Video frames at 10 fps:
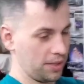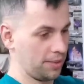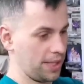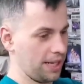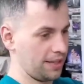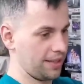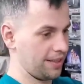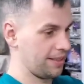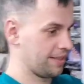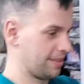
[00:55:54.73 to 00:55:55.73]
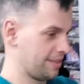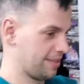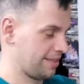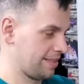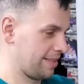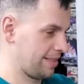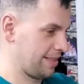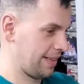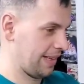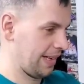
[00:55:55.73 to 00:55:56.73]
too! I picked
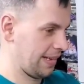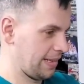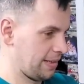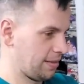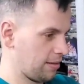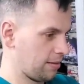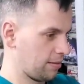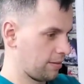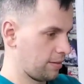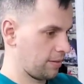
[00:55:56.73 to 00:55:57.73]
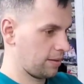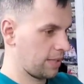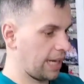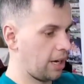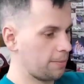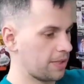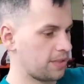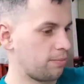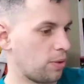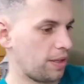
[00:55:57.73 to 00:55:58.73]
up more Hot Wheels this morning, man. I hope
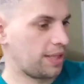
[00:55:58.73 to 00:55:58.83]
there's more